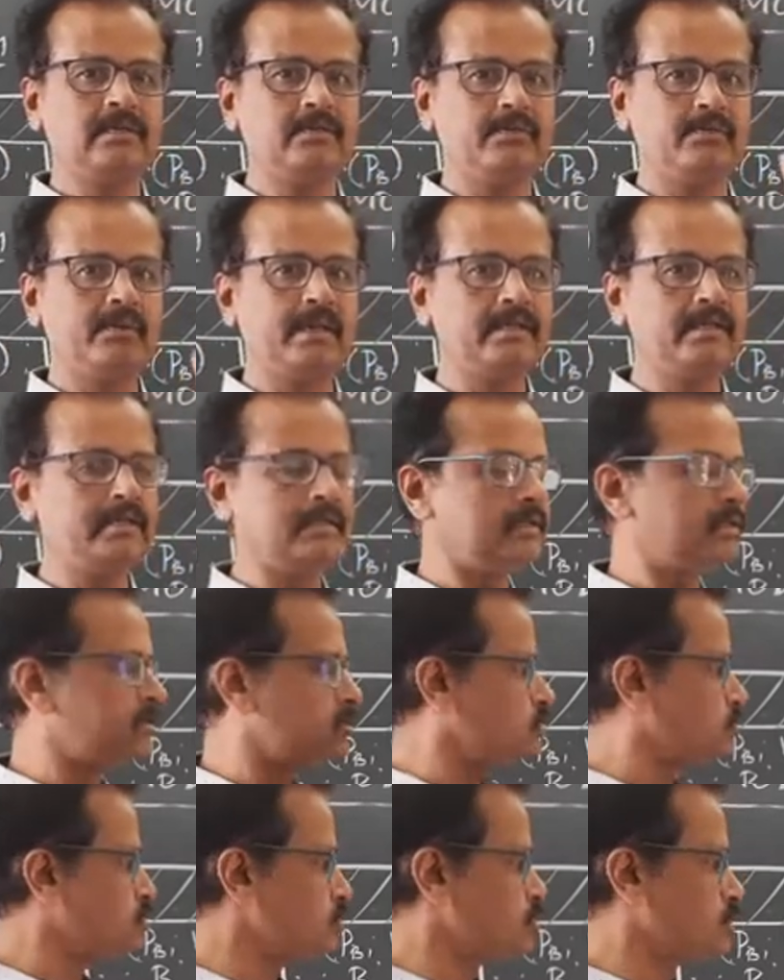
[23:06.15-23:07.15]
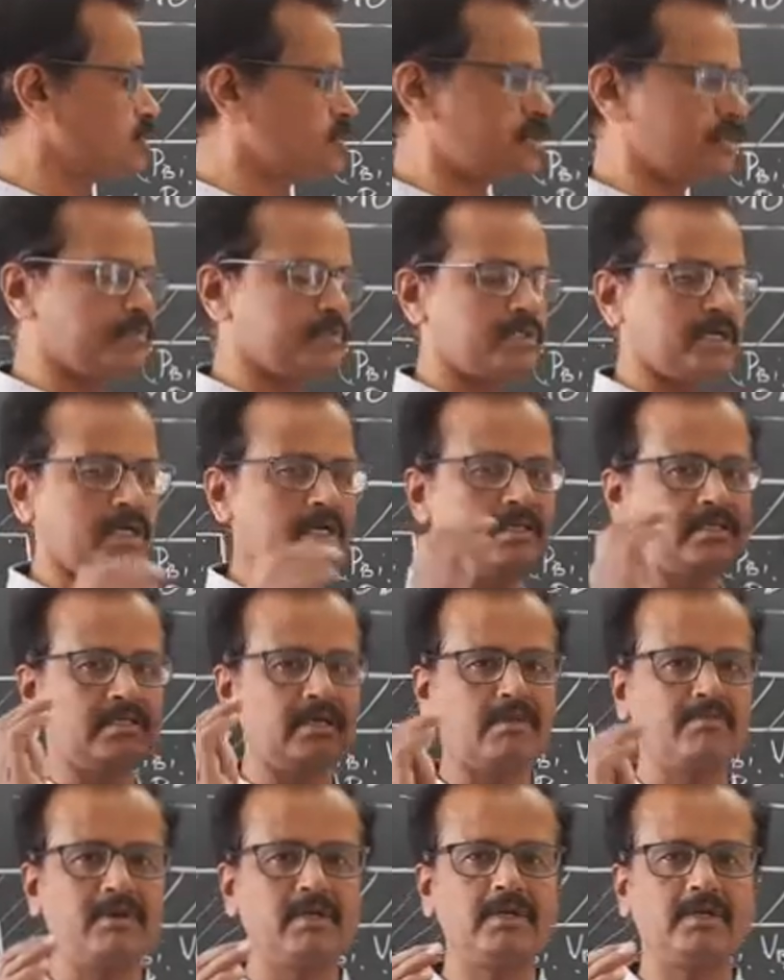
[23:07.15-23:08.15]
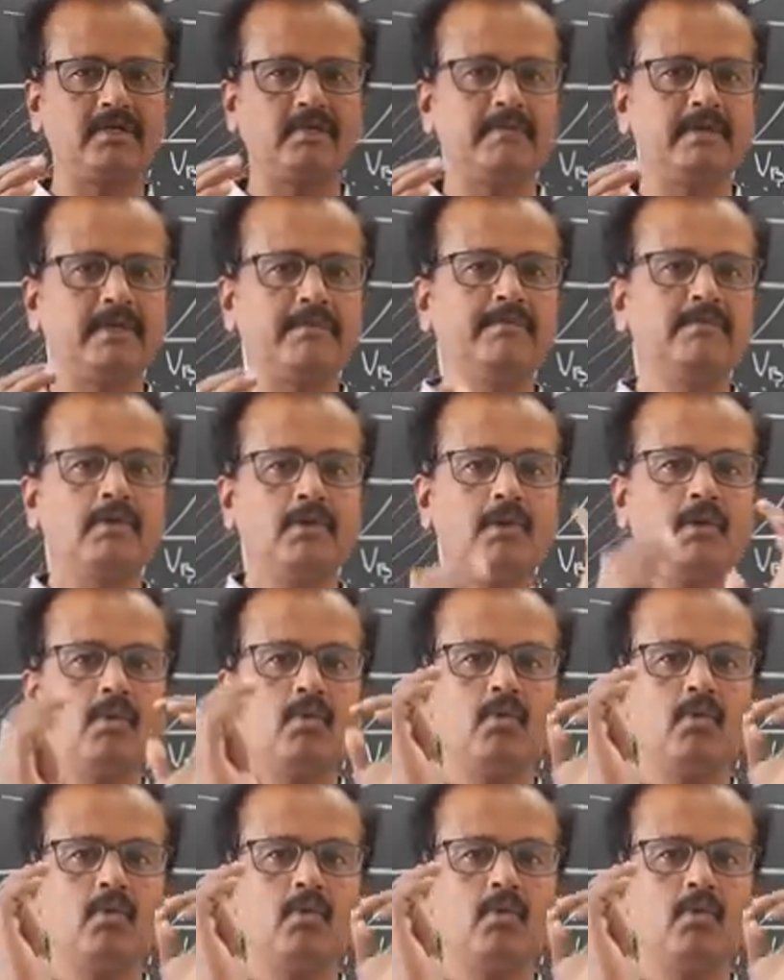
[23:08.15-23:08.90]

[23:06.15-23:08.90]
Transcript: when two systems are in thermal equilibrium,